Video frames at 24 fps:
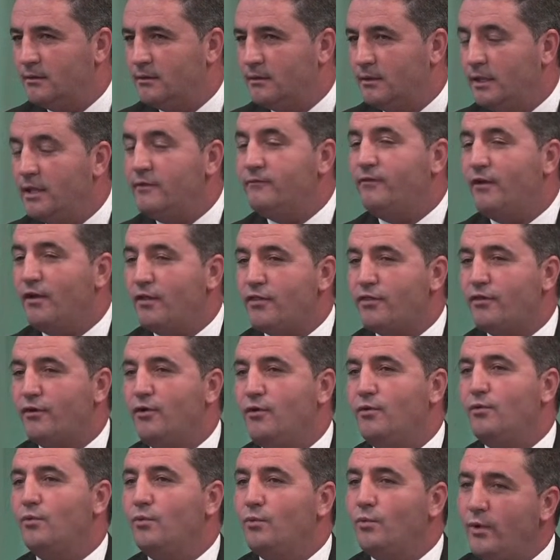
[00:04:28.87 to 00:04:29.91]
even
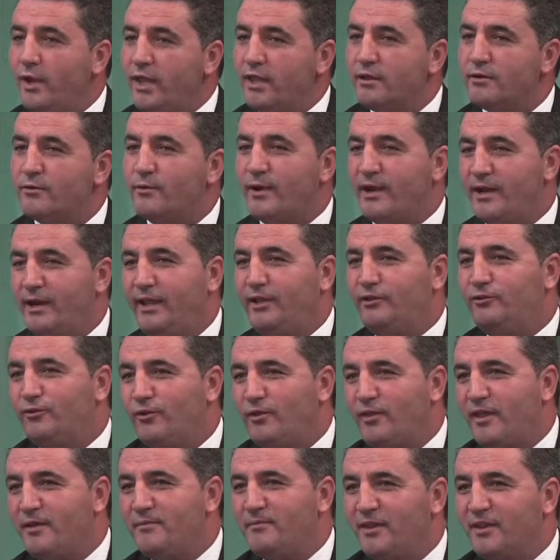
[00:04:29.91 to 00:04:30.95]
though we relate to
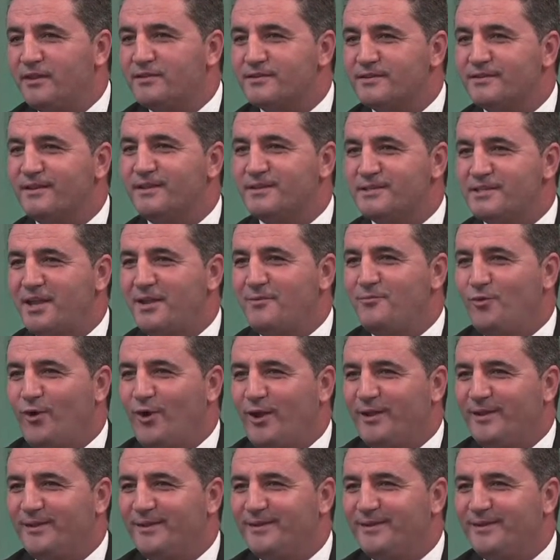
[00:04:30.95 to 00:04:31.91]
them the same way.